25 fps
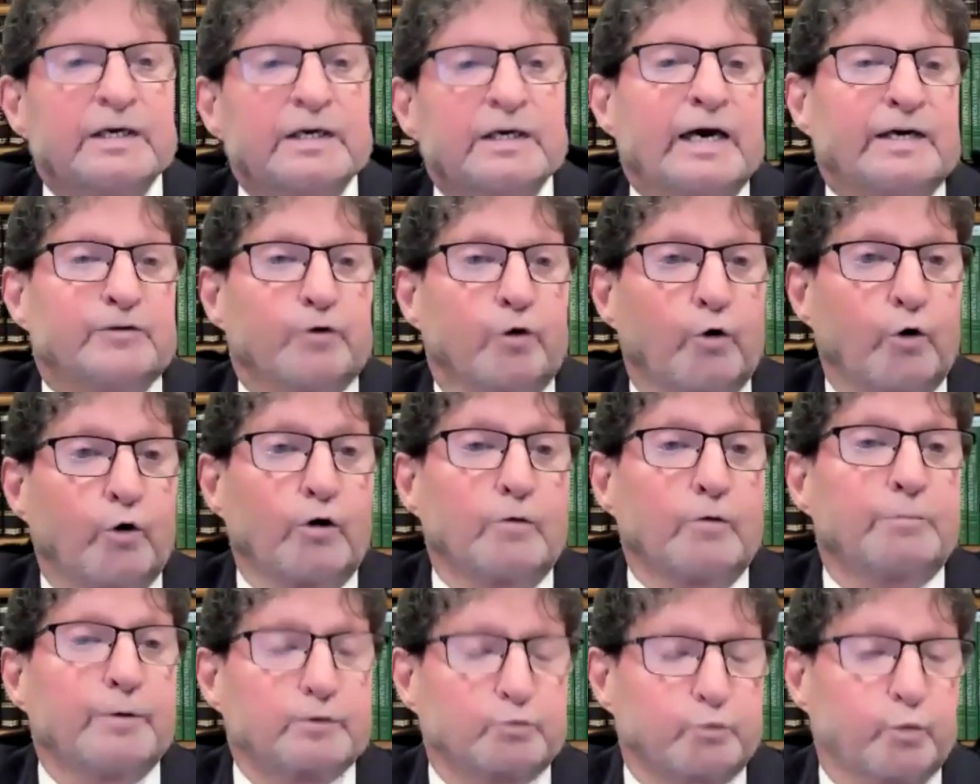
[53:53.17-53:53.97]
and
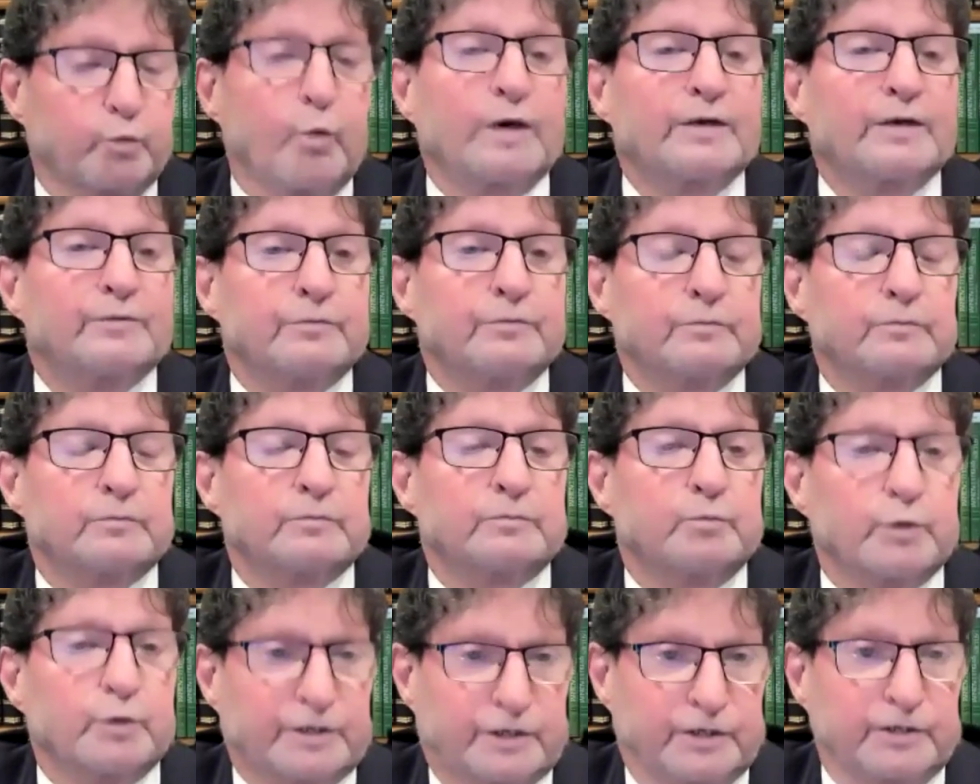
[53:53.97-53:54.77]
all but one
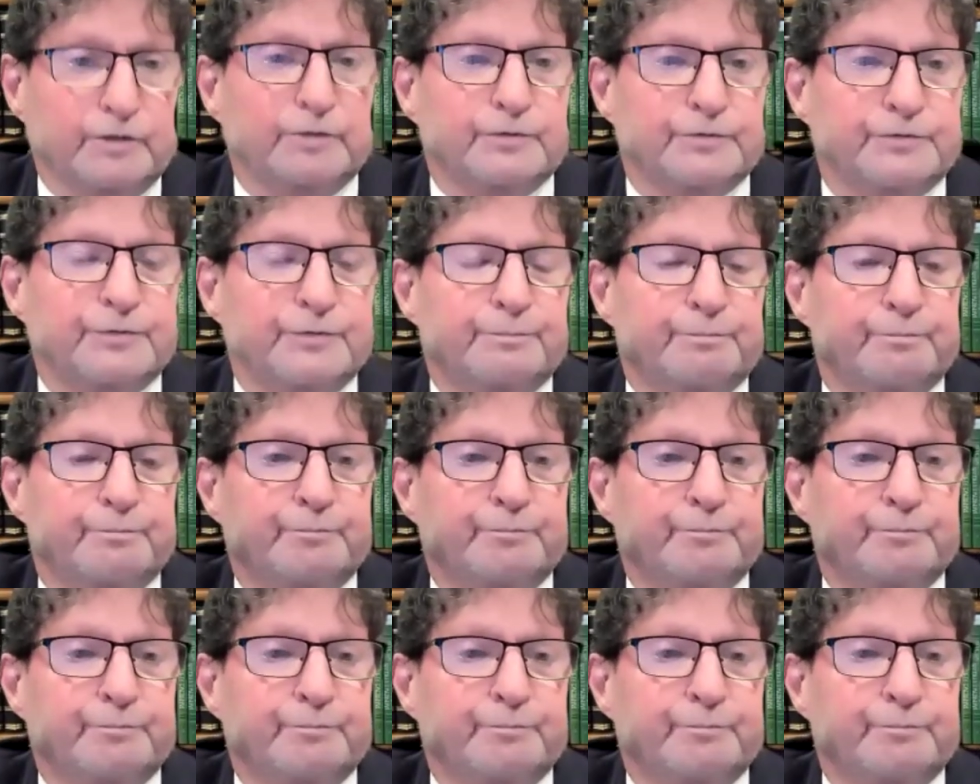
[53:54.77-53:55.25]
were killed.